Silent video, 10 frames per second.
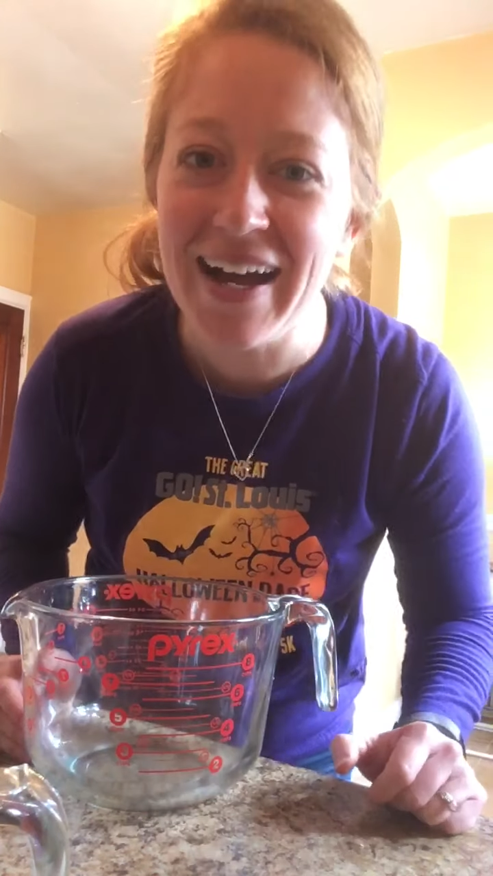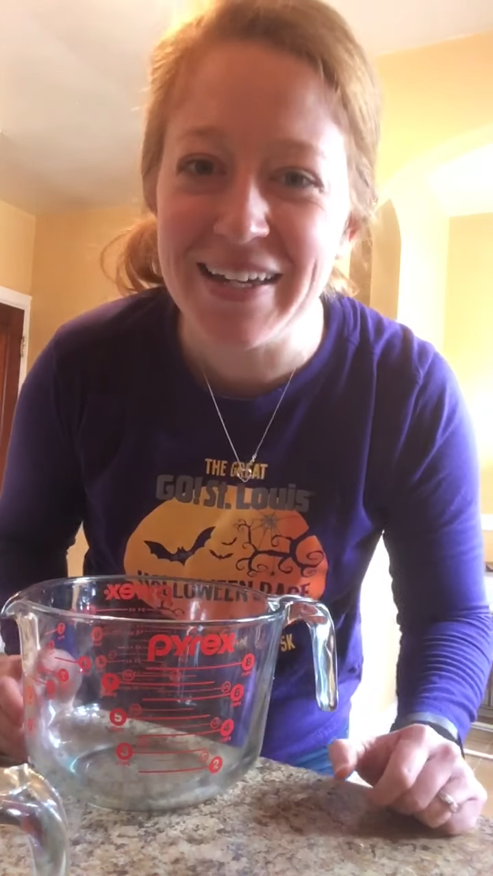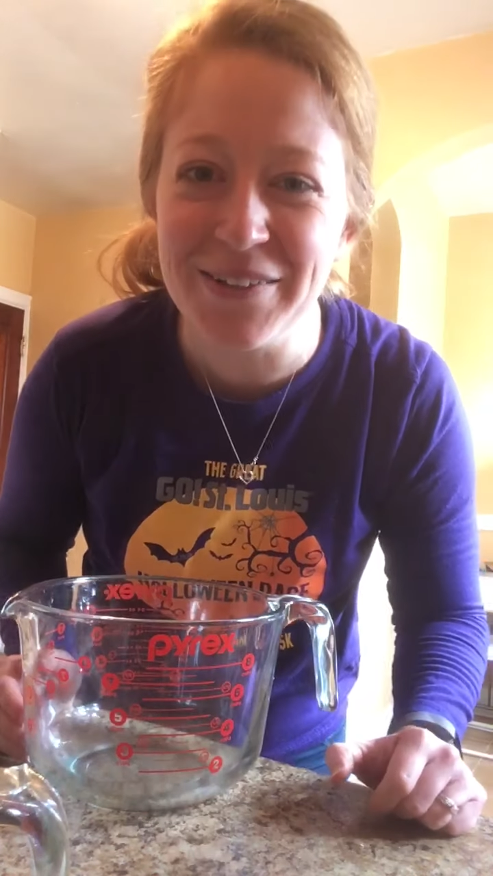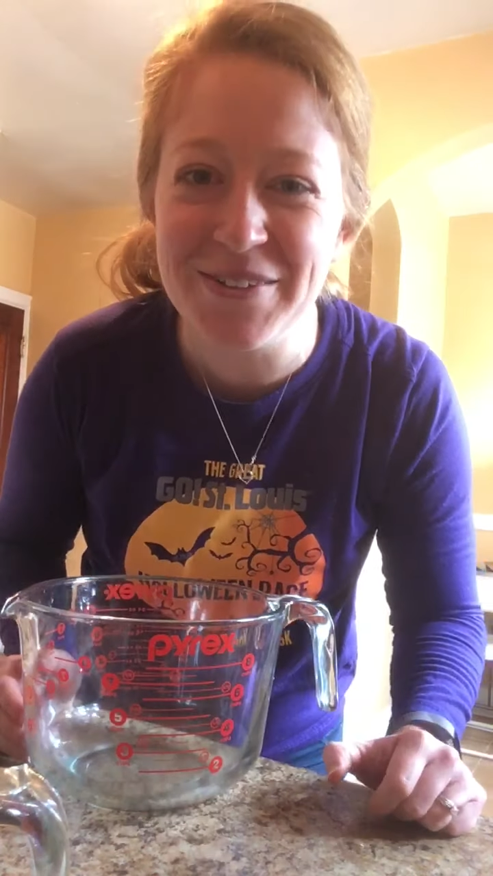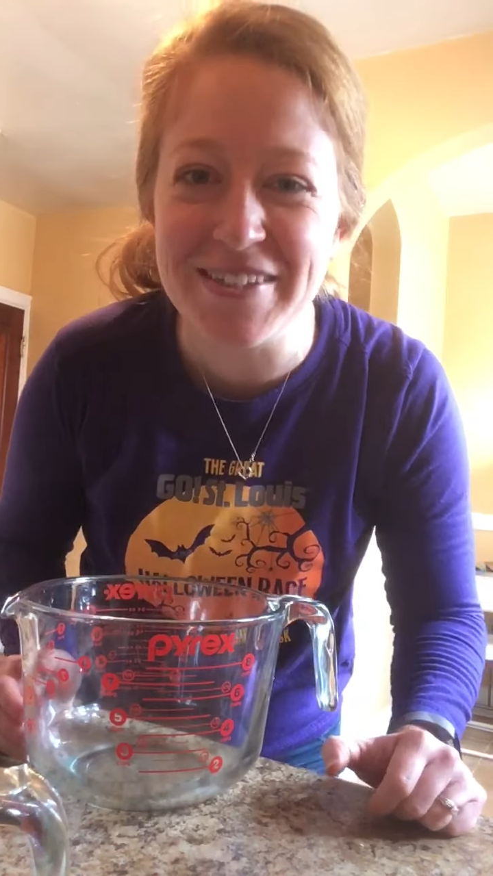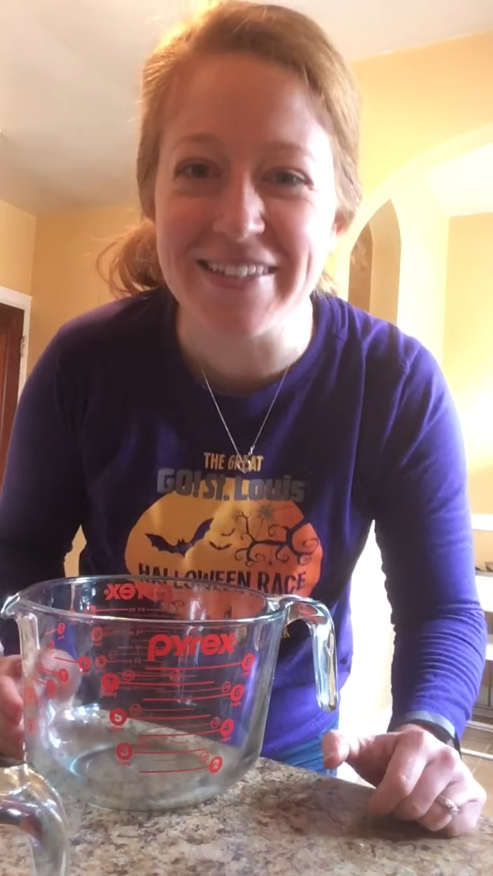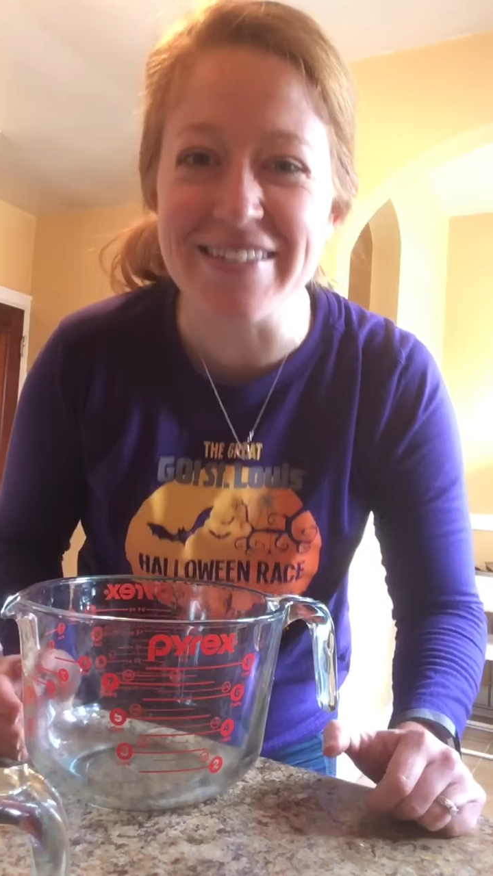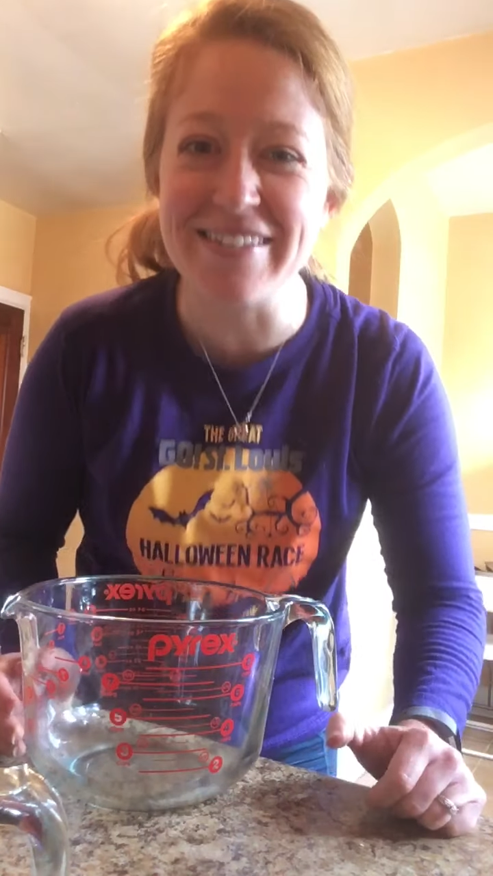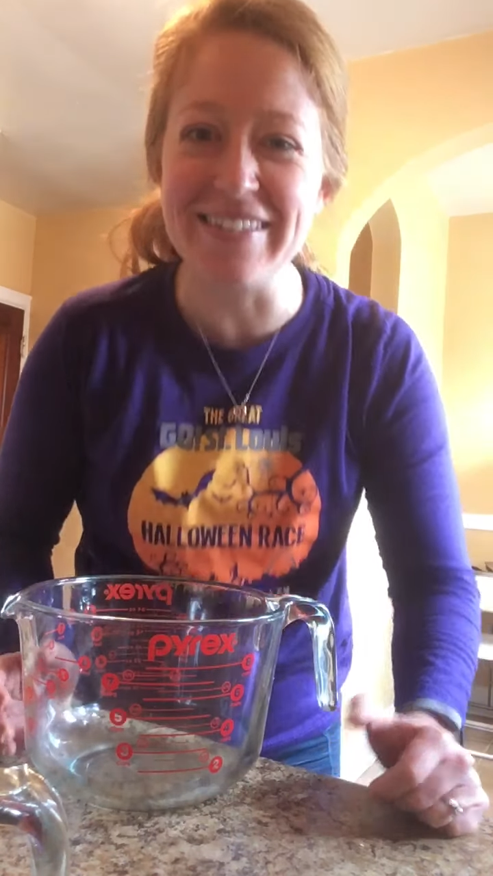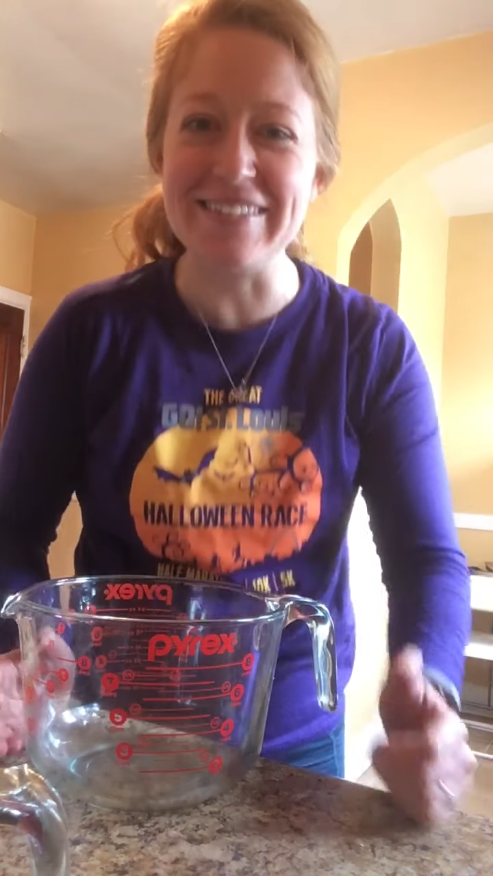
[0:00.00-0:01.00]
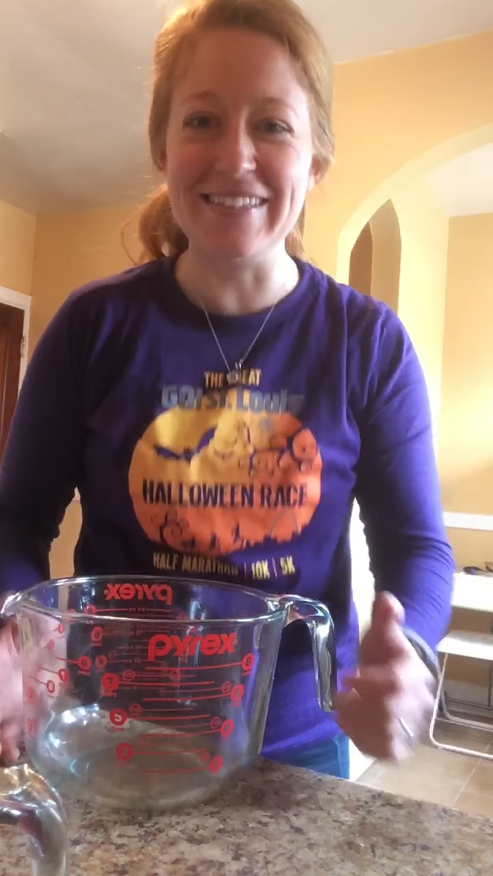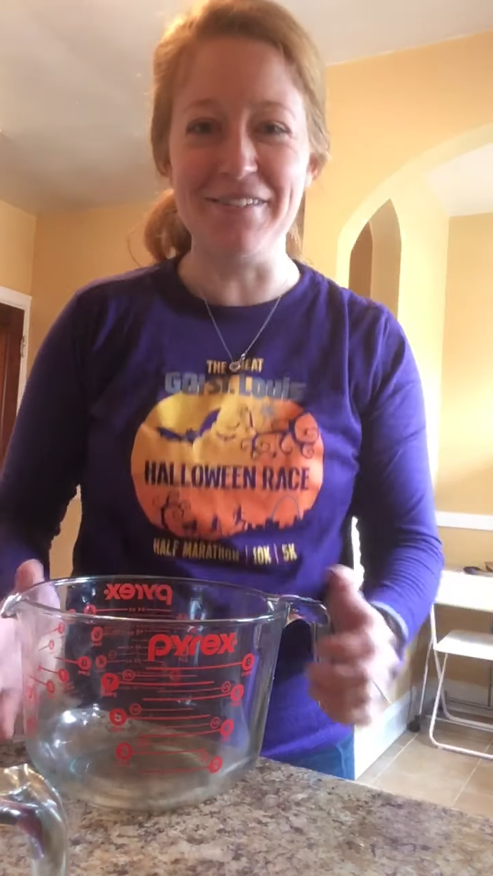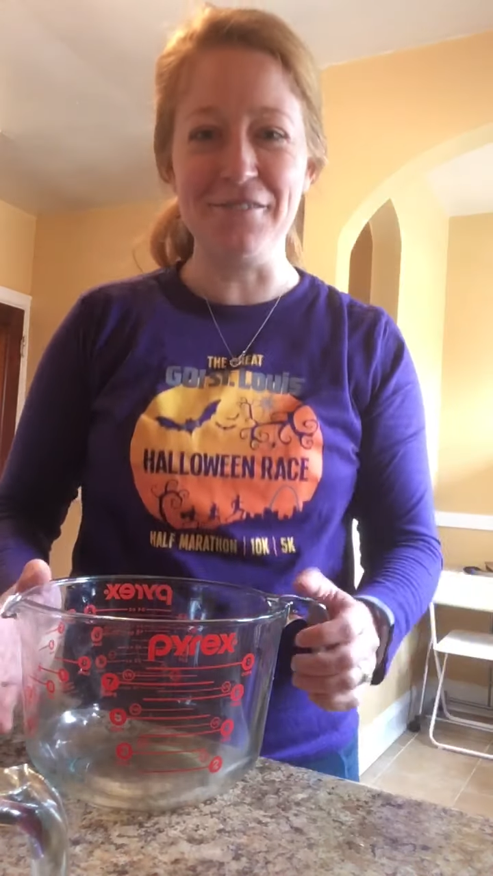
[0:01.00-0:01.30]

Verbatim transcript: UCCC